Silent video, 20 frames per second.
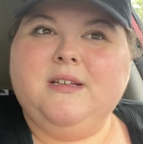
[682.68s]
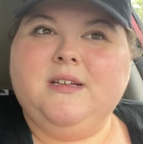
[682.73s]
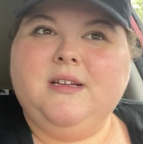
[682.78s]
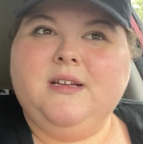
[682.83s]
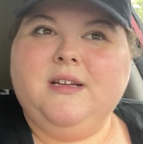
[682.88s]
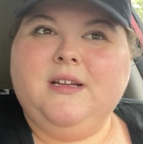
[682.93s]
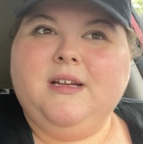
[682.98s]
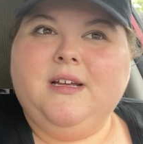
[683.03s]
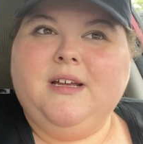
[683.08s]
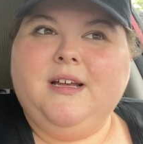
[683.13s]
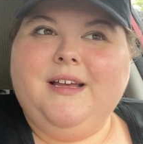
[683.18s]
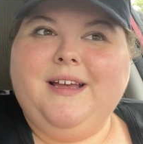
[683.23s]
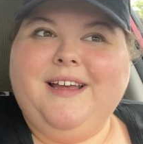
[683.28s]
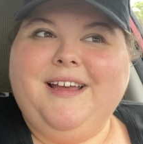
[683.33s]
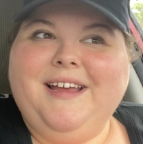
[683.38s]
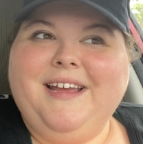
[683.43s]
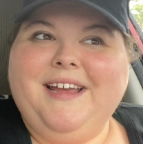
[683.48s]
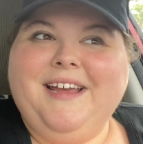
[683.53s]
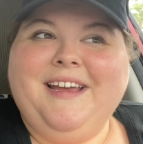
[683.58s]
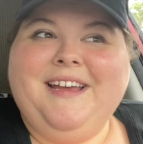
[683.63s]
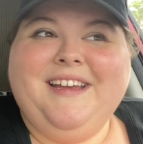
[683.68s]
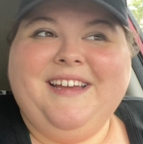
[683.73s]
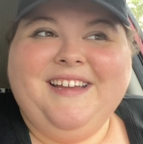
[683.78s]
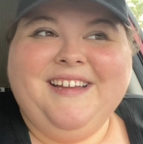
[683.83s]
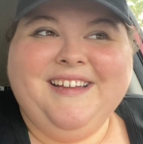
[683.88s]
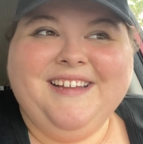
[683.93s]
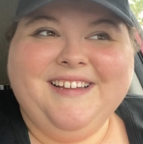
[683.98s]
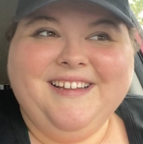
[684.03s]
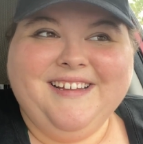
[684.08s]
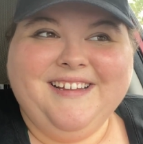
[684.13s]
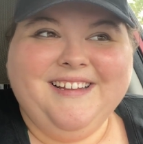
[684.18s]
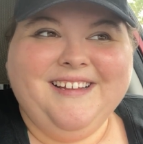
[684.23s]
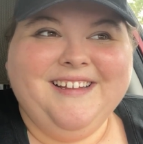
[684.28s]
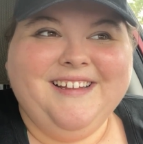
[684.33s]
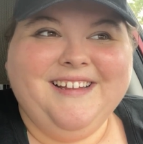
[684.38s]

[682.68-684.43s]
[no speech]